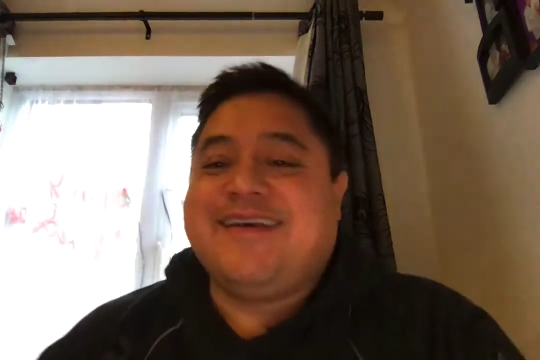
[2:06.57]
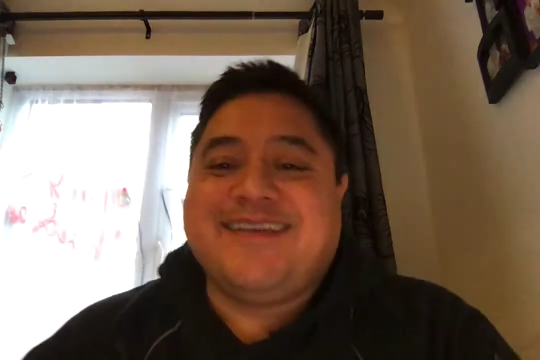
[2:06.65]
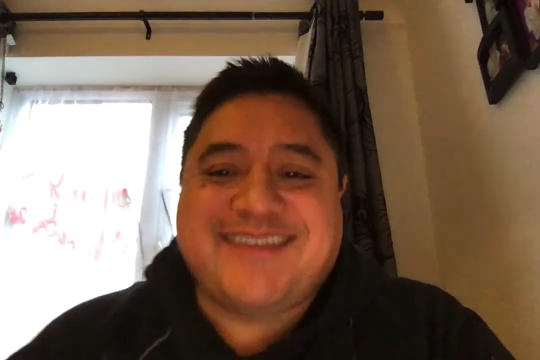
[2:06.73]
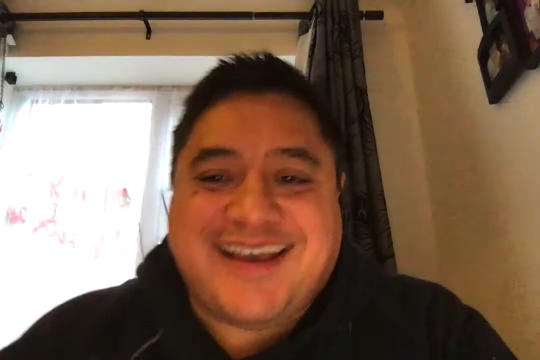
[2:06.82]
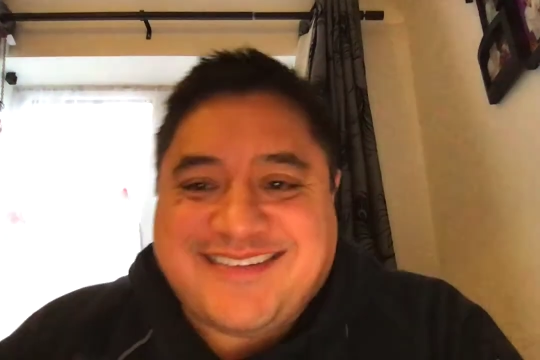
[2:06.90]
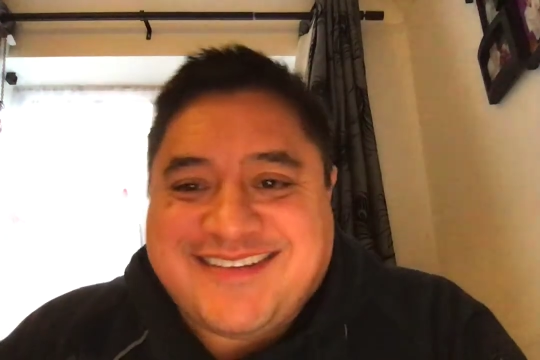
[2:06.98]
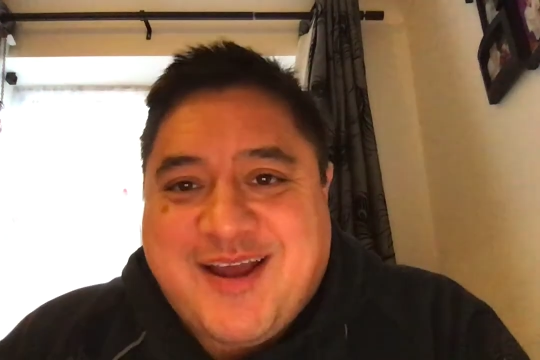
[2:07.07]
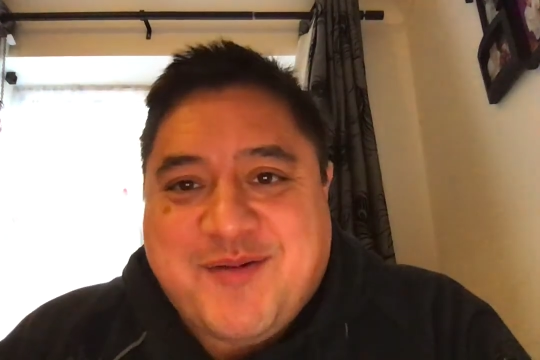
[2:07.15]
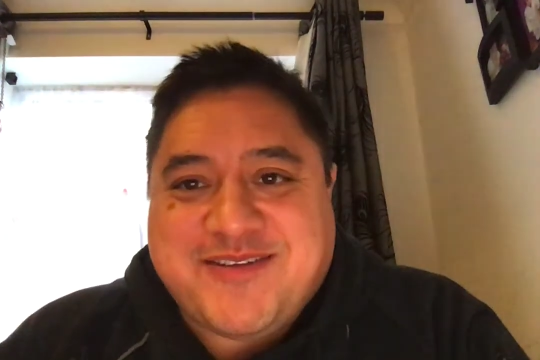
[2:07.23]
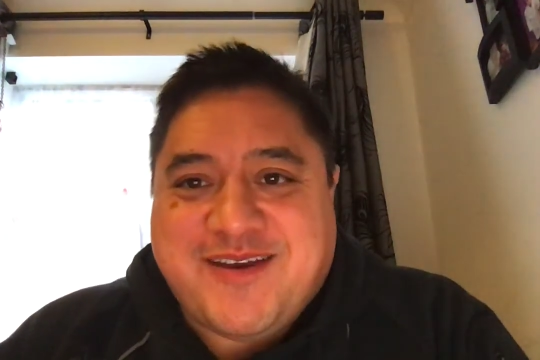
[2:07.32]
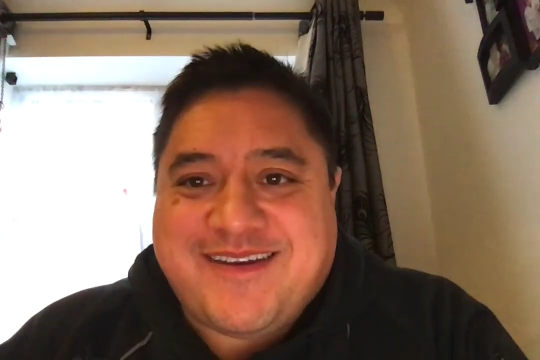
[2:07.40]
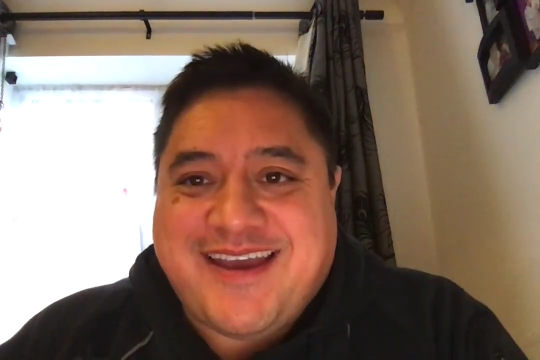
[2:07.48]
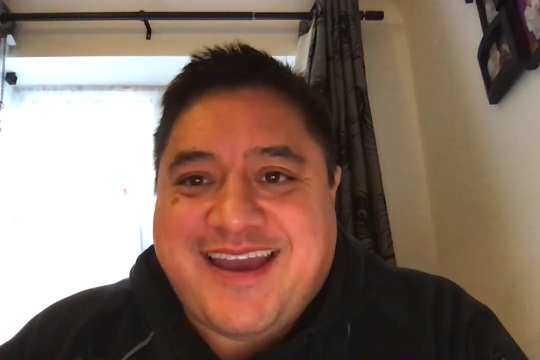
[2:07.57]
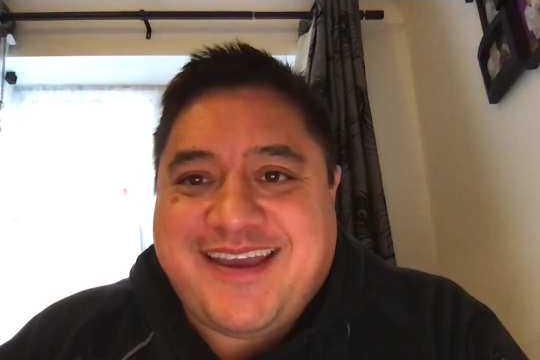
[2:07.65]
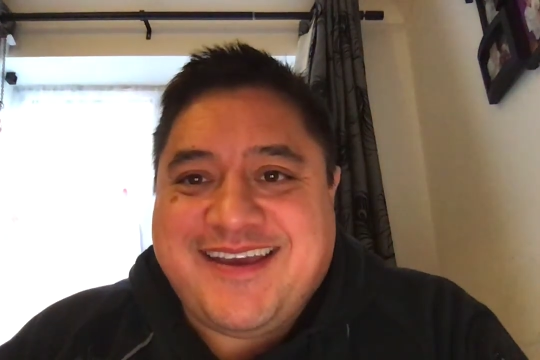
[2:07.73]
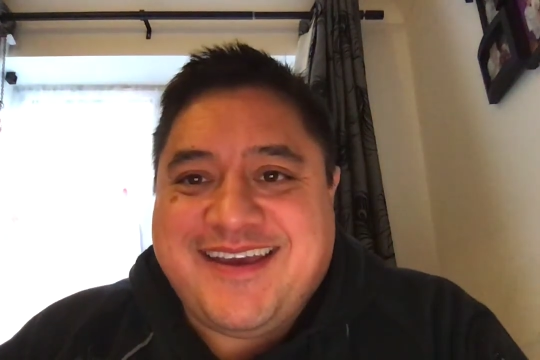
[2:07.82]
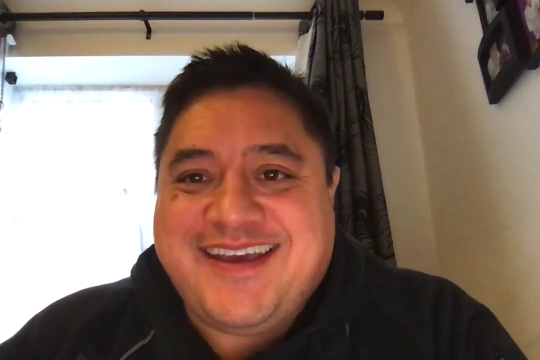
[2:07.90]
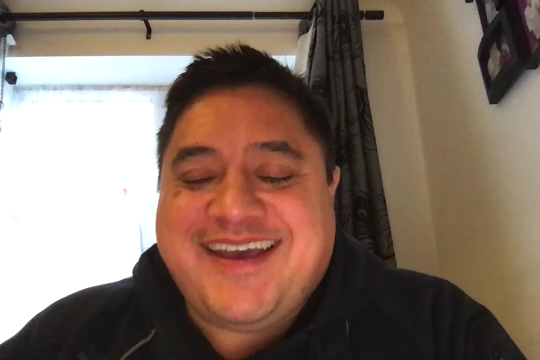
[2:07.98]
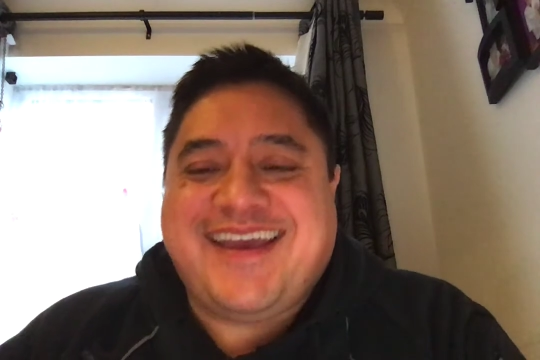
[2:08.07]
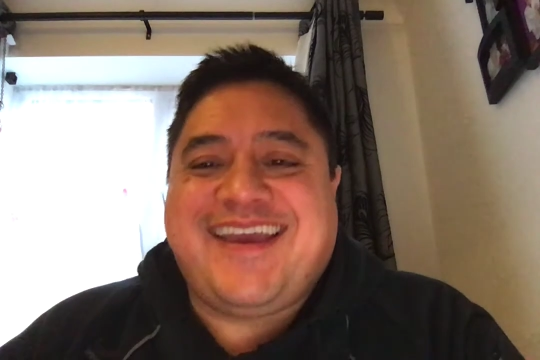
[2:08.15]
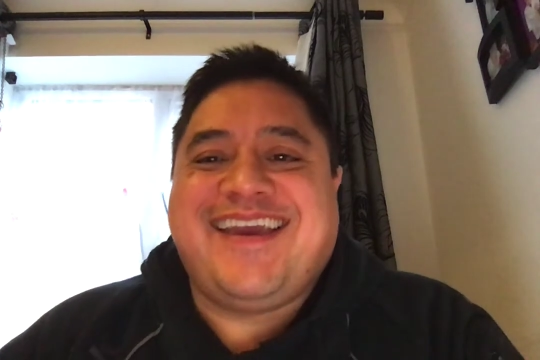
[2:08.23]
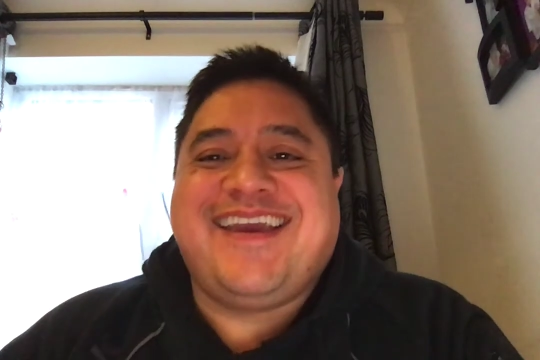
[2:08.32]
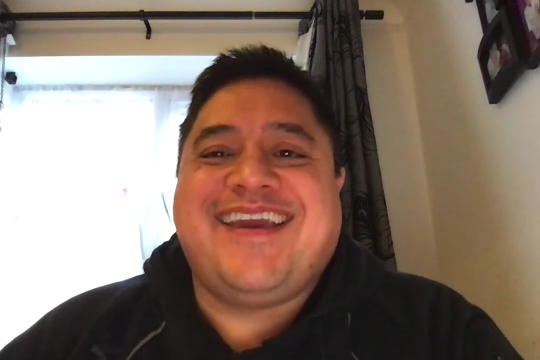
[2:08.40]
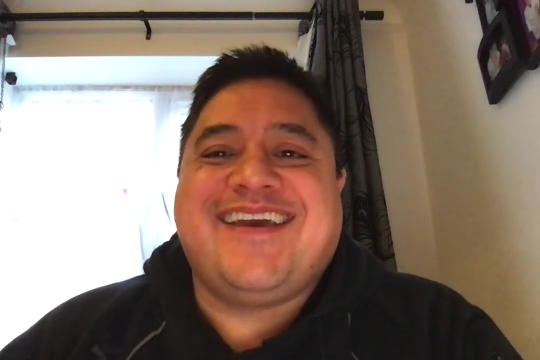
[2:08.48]
Zach said that was okay.
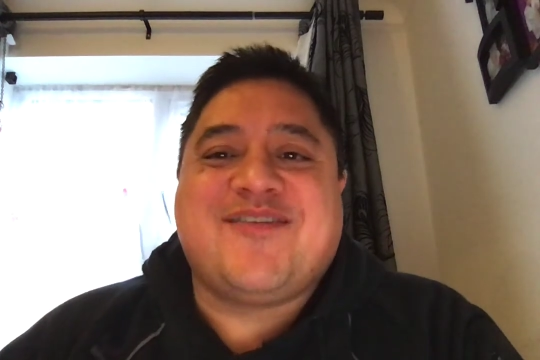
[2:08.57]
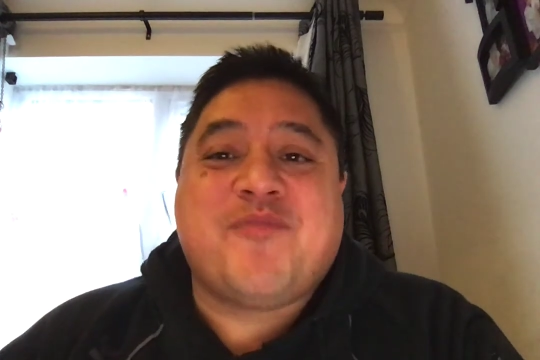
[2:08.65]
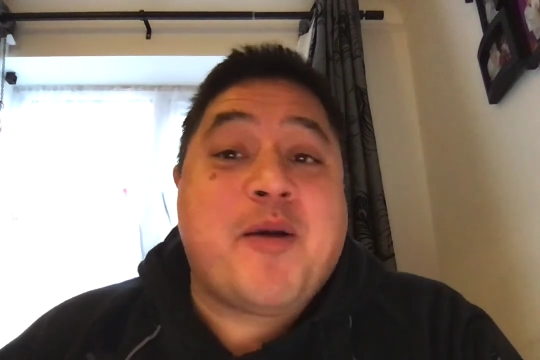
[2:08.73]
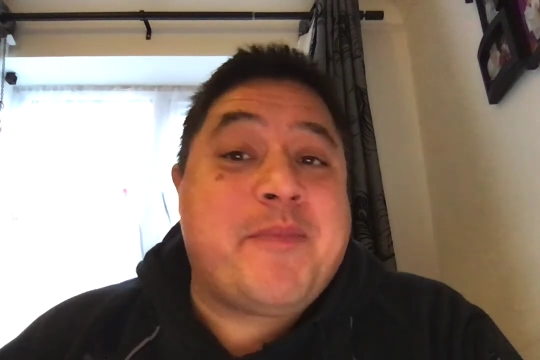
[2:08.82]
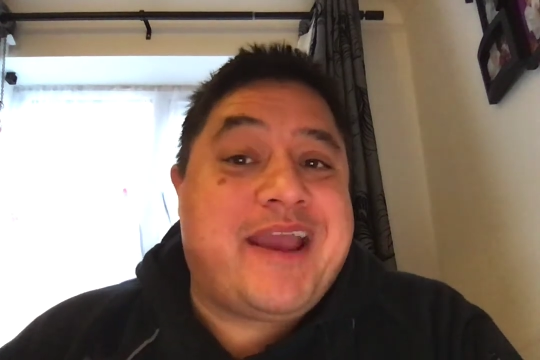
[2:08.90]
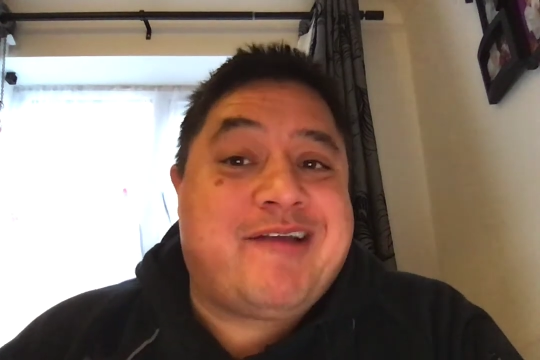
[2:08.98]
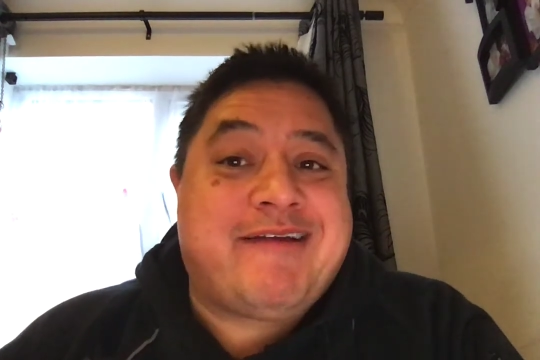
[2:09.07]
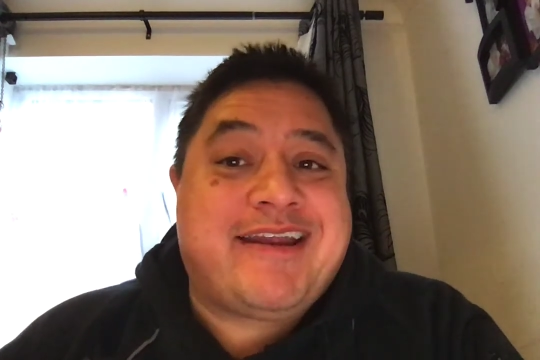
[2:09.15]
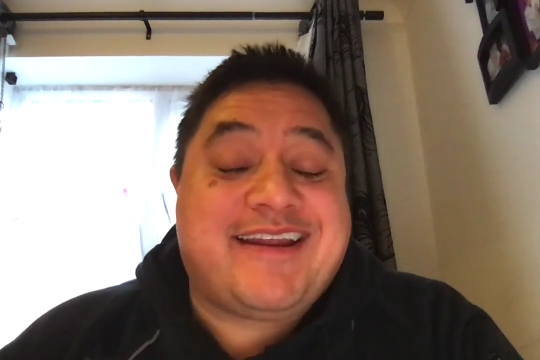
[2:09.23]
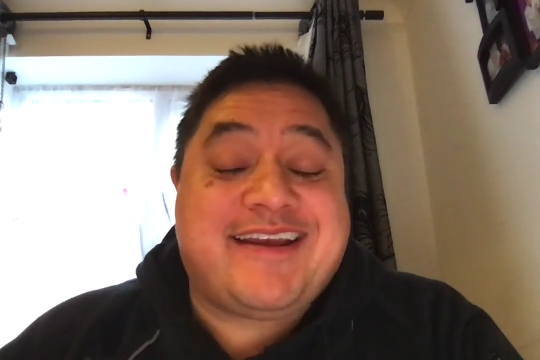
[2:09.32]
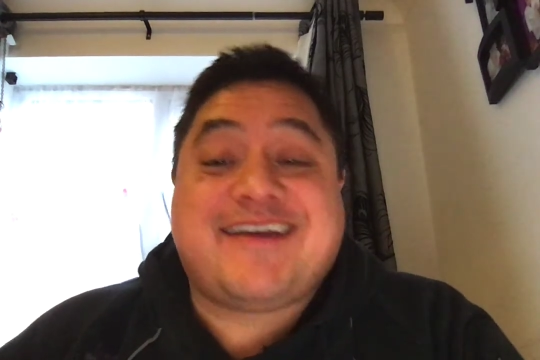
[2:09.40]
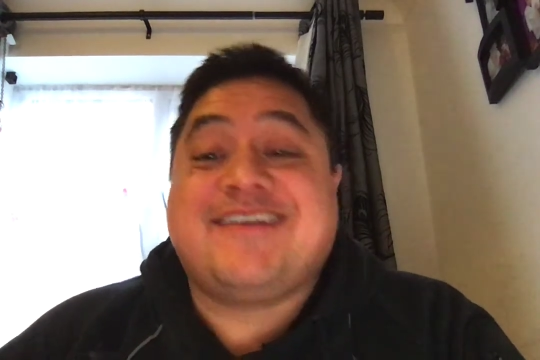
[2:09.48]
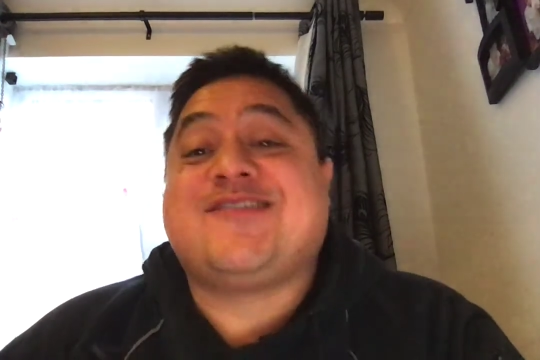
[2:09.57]
He is my main critic,